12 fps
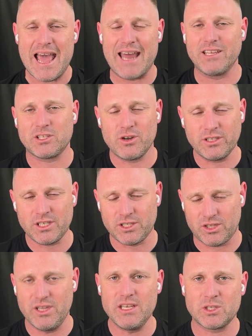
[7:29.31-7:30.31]
And it's not
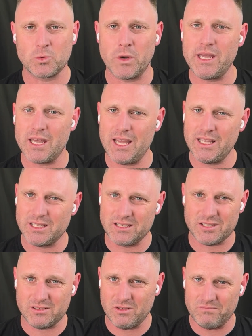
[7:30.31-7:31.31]
just this week,
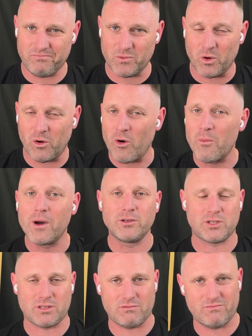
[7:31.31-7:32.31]
it's
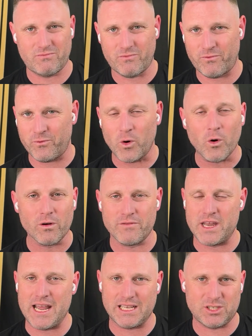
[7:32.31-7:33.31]
almost 4 of
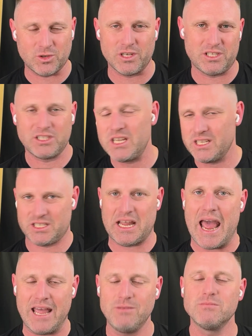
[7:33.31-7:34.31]
the next sort of 6
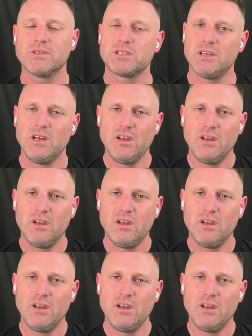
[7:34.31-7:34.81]
games